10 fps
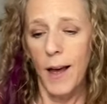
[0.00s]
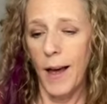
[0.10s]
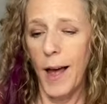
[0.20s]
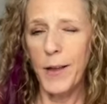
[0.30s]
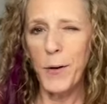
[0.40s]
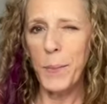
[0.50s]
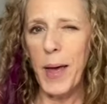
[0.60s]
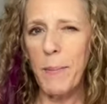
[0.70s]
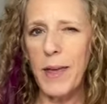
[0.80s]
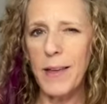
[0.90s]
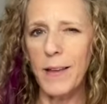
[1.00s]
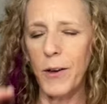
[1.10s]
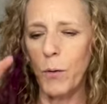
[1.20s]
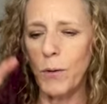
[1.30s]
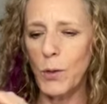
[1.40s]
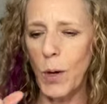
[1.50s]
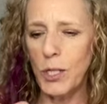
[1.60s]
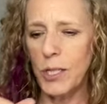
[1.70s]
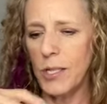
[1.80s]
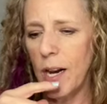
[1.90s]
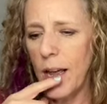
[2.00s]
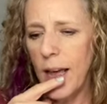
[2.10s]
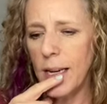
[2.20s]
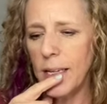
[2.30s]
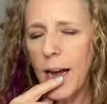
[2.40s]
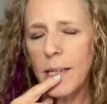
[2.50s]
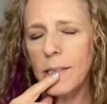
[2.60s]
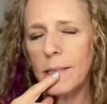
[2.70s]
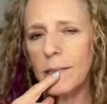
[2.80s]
Maybe, those questions that I had